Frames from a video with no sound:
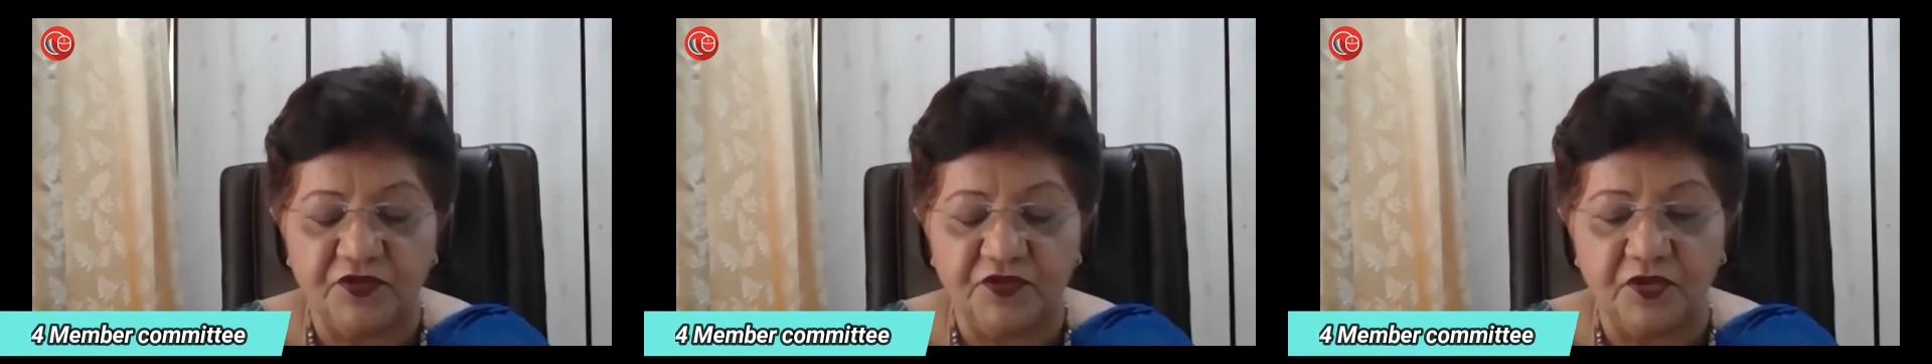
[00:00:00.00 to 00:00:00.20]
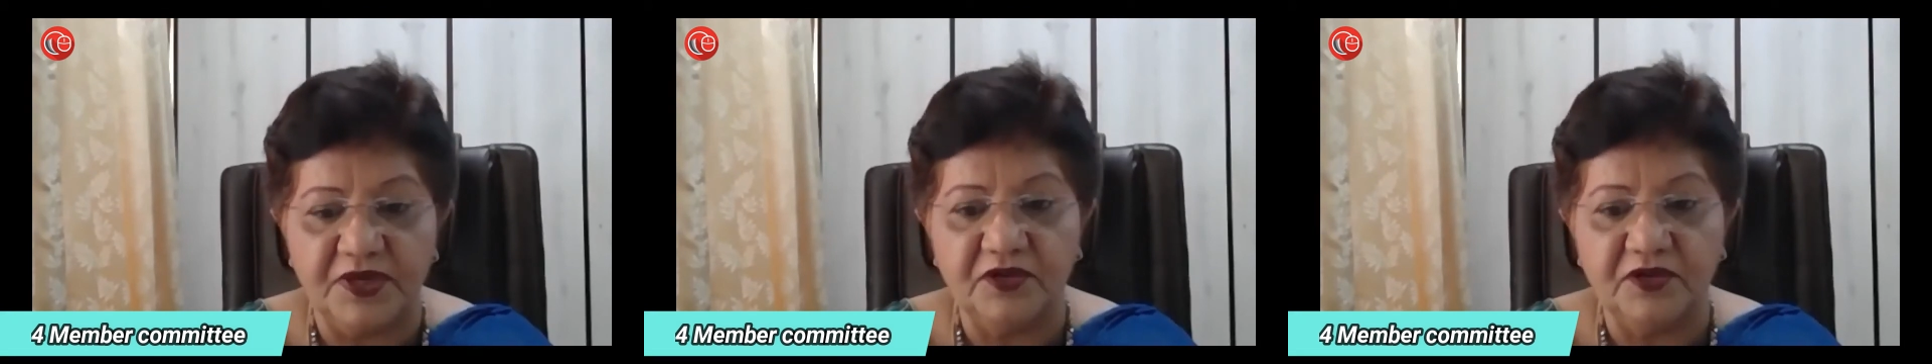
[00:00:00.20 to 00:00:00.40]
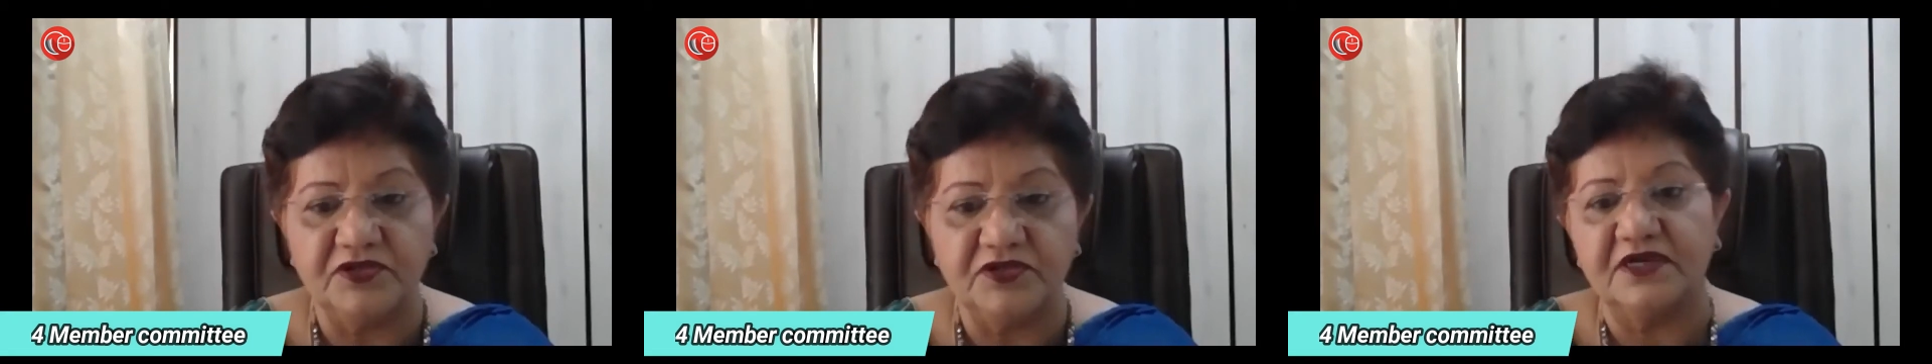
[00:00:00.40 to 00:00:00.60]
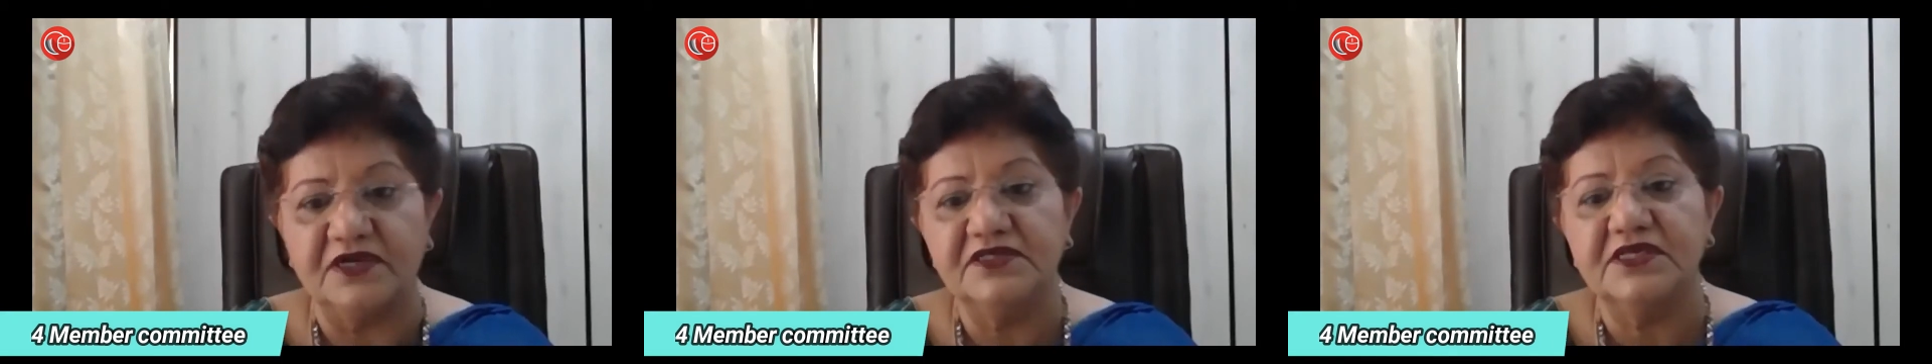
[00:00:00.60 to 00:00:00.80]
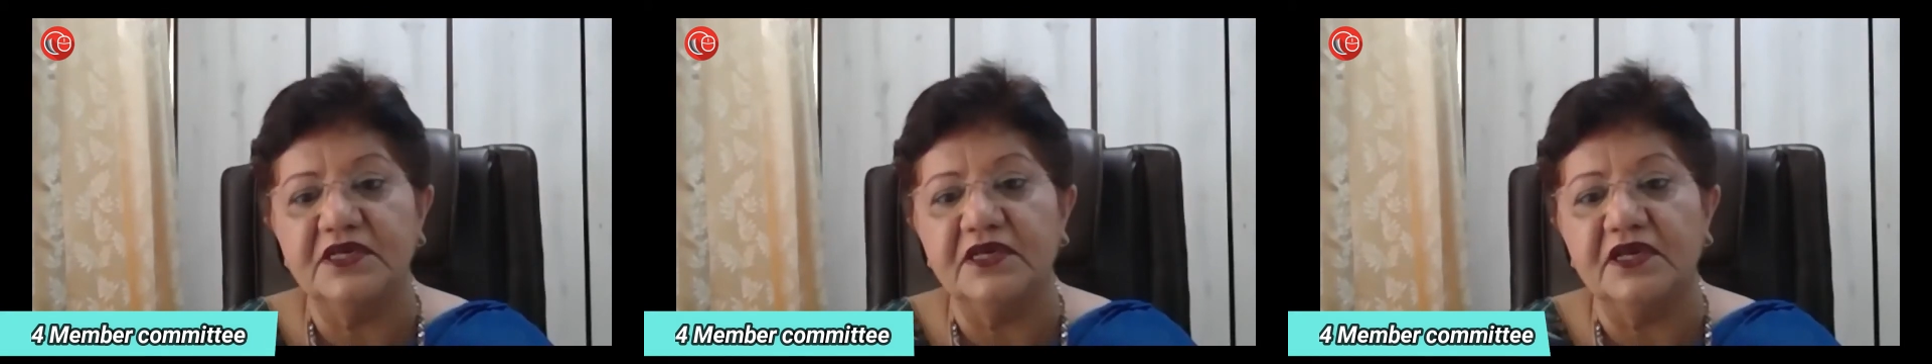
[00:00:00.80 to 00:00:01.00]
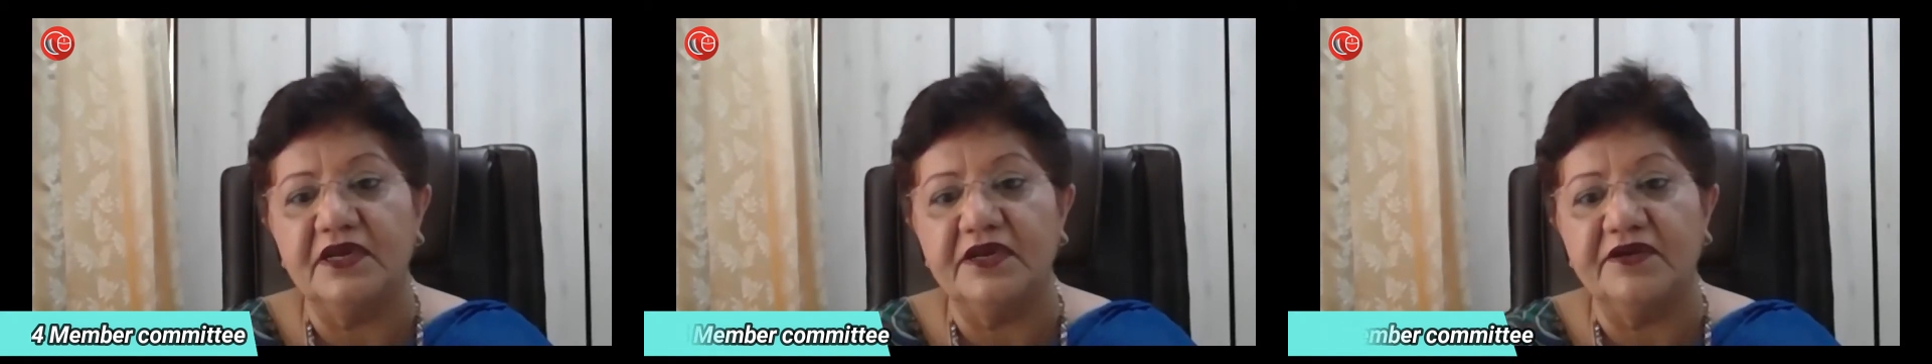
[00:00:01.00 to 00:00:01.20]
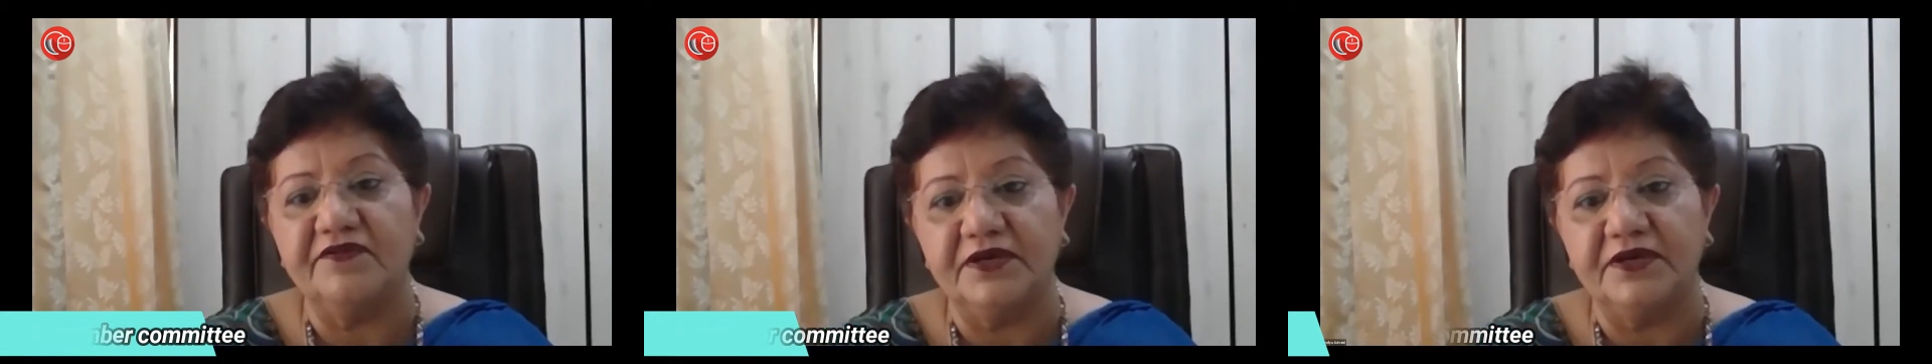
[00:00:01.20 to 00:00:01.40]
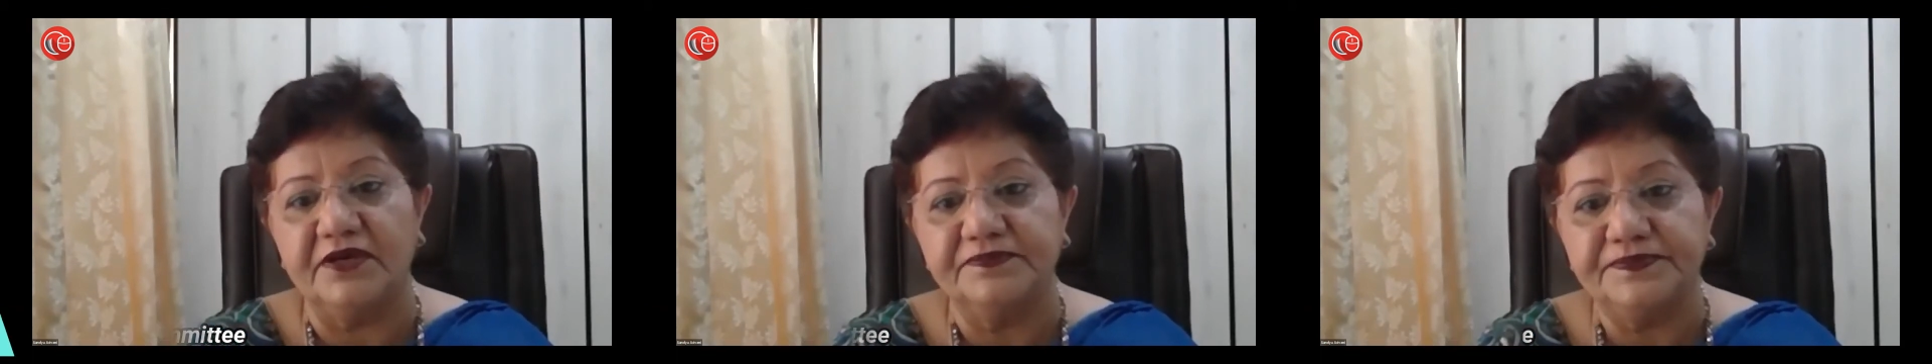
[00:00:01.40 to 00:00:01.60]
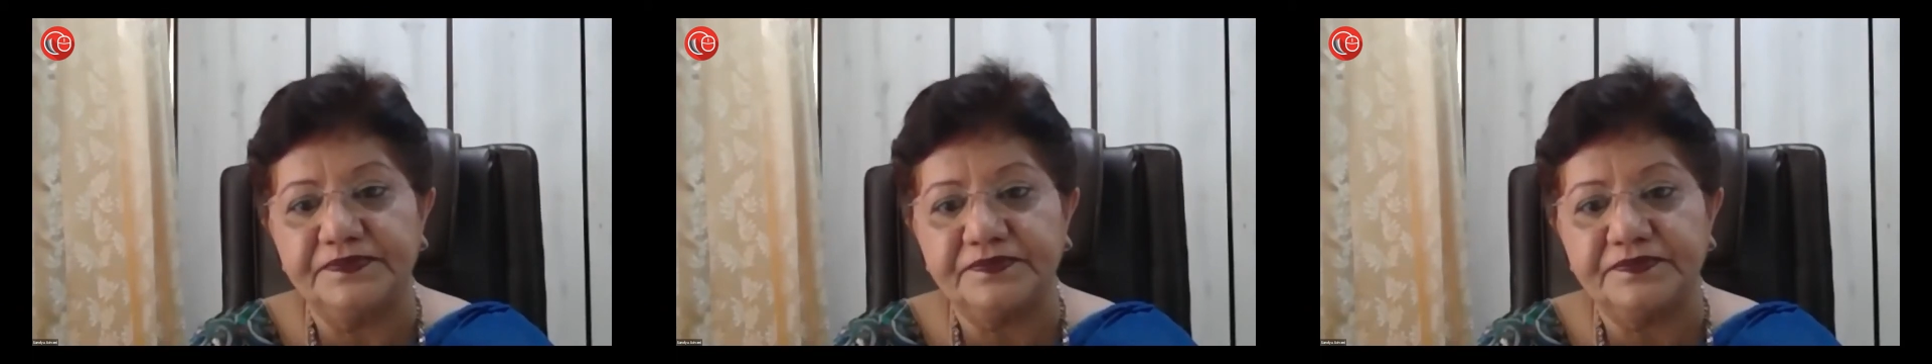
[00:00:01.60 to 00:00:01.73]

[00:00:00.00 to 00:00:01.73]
woman who is at a senior level.